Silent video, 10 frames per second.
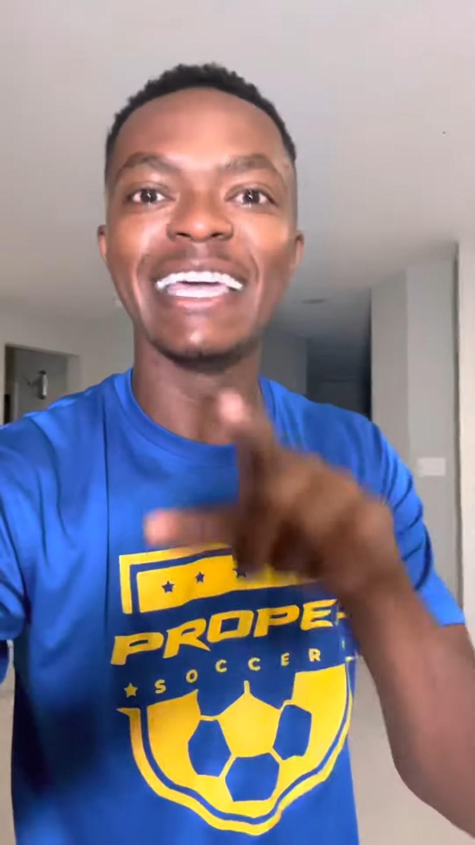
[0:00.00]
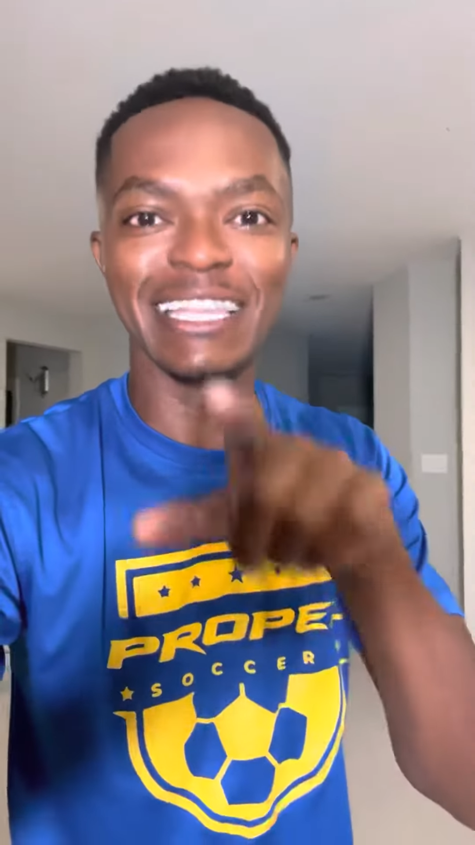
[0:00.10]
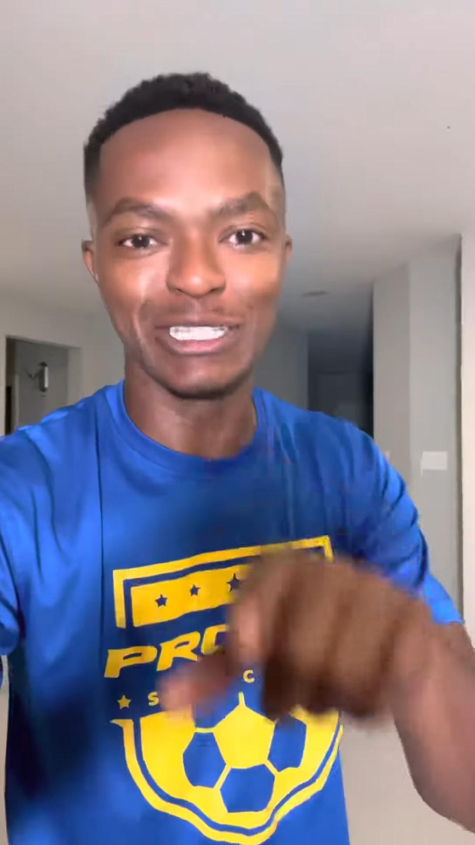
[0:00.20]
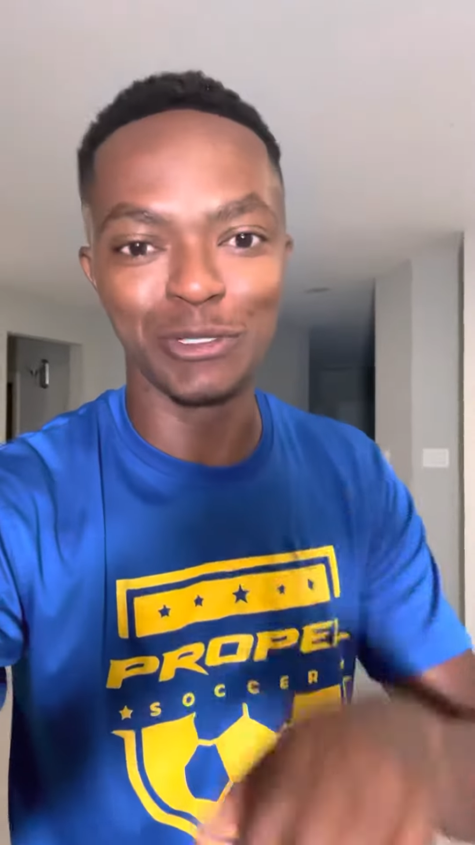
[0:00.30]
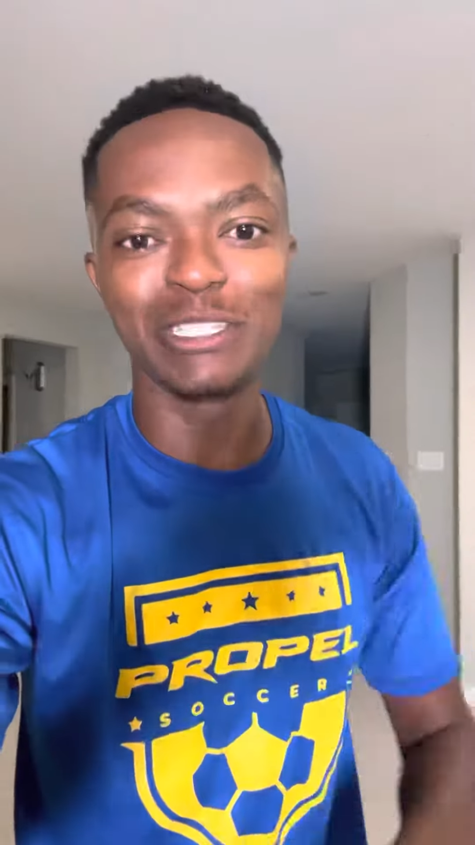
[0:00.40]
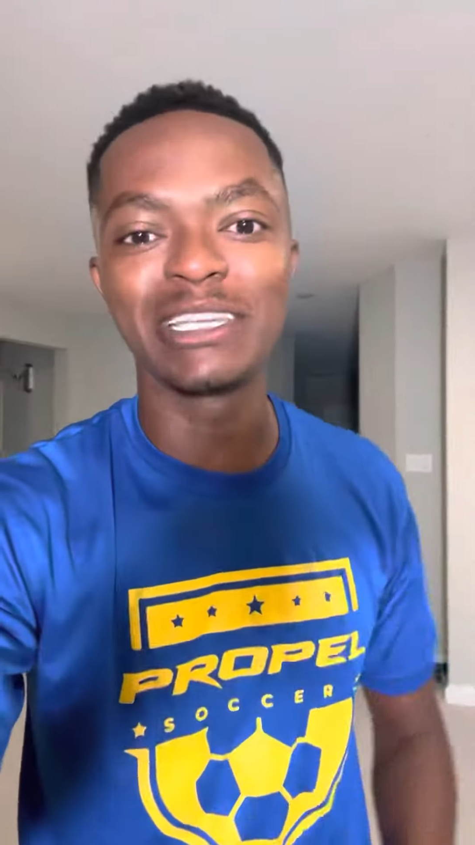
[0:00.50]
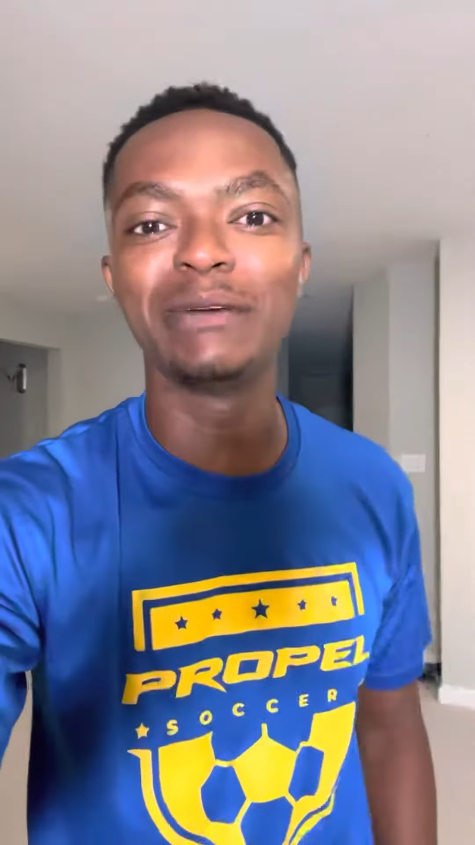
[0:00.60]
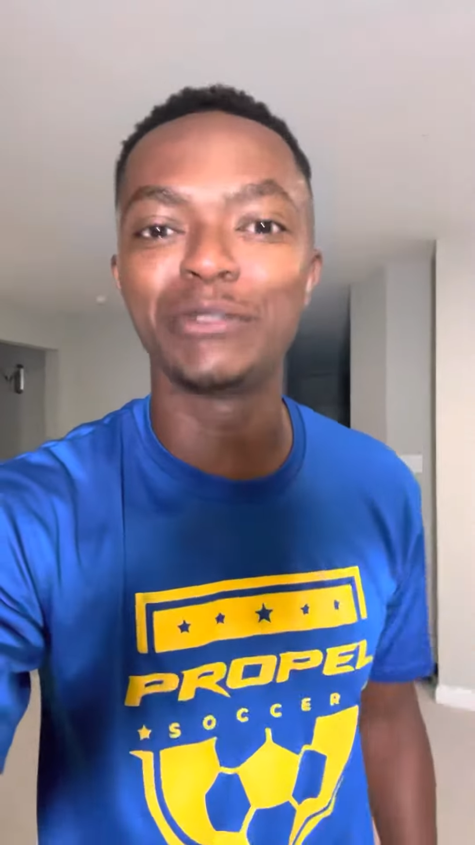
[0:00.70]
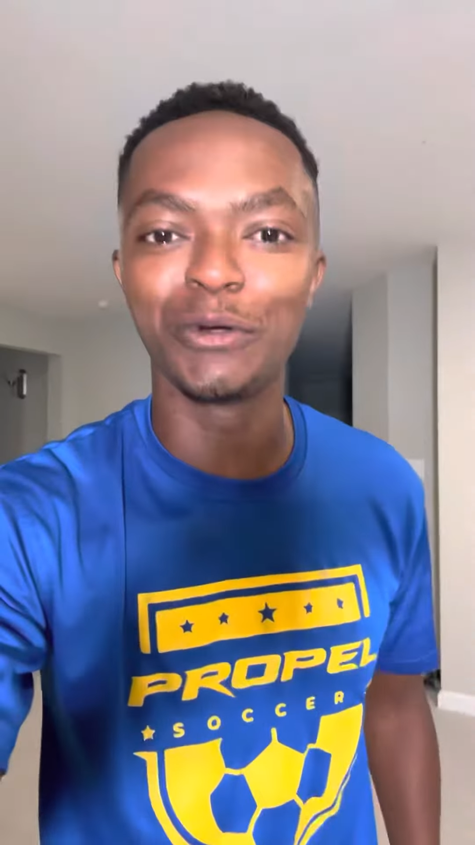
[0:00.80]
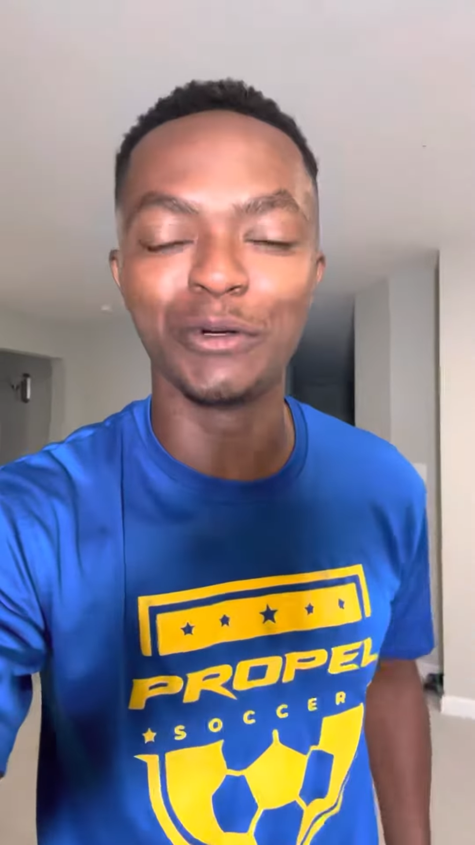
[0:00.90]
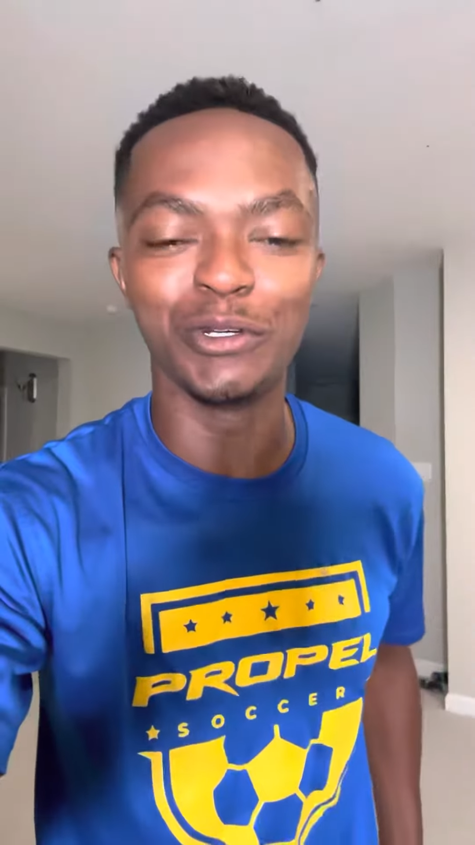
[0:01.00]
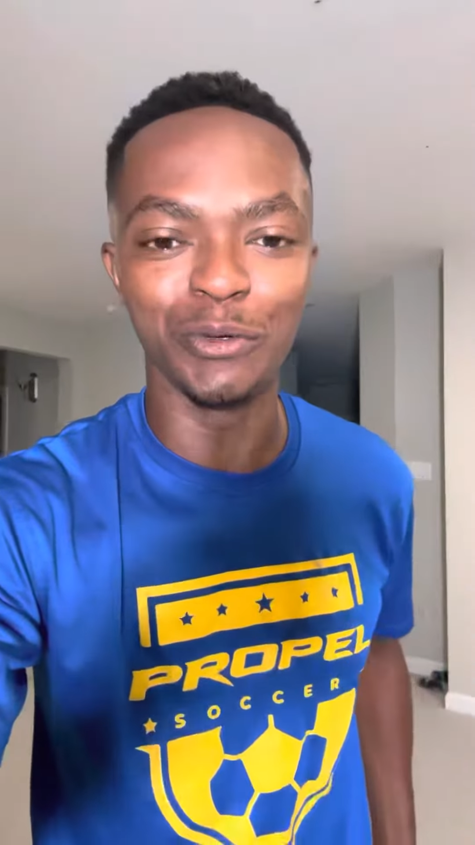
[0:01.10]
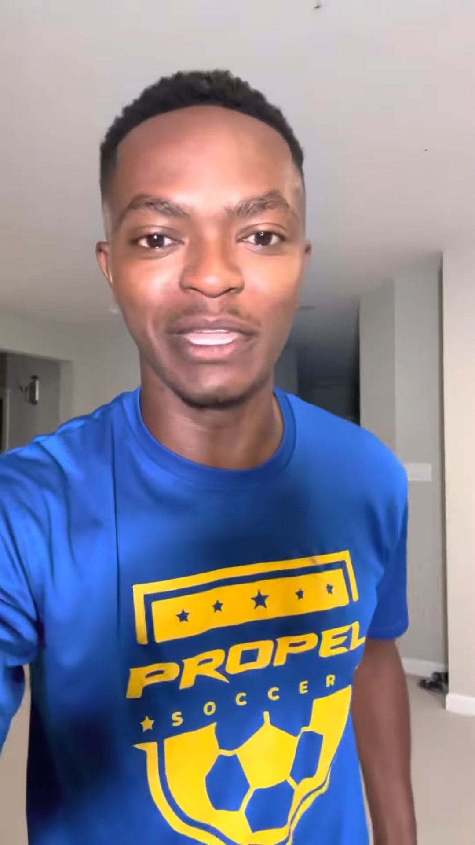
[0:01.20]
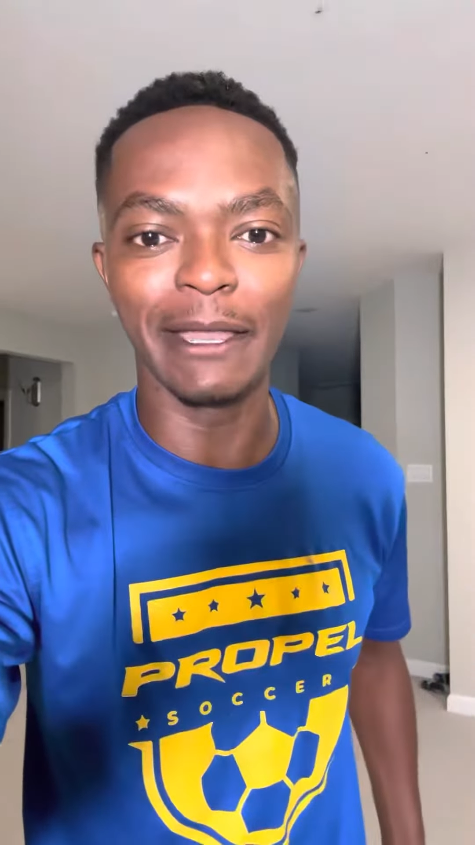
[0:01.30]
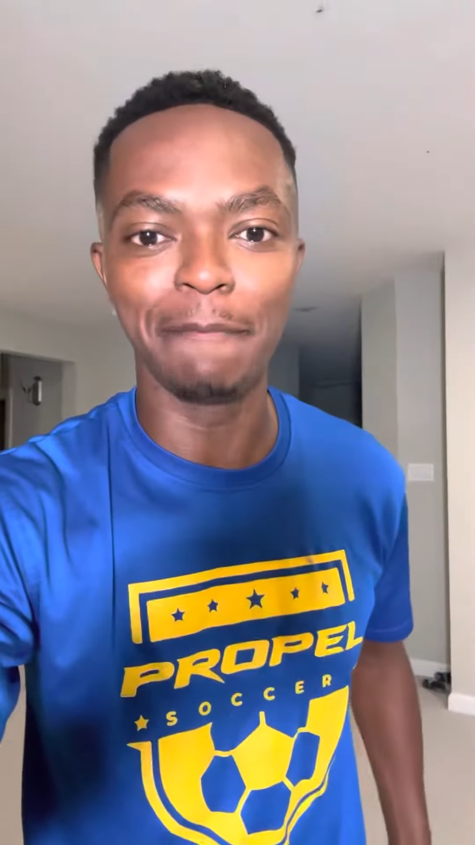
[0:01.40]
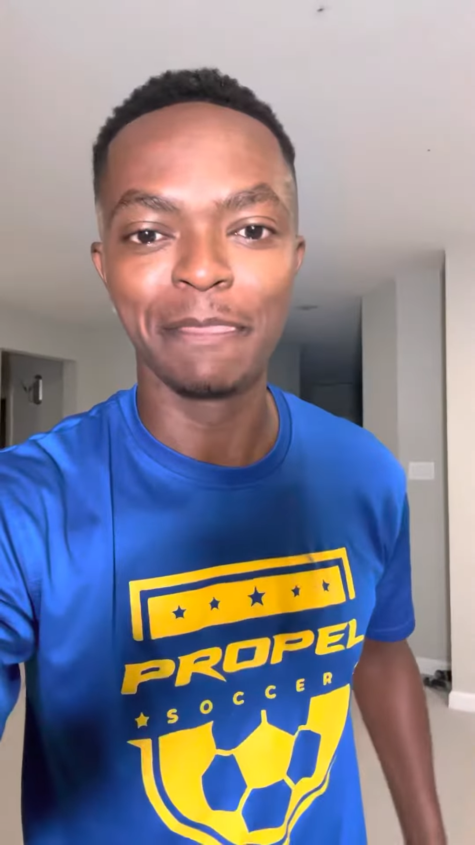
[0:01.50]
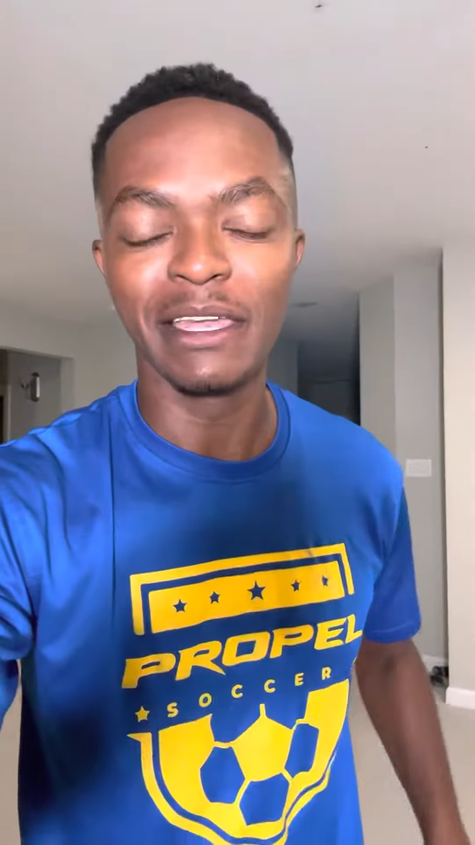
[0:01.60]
It is your time to go do that.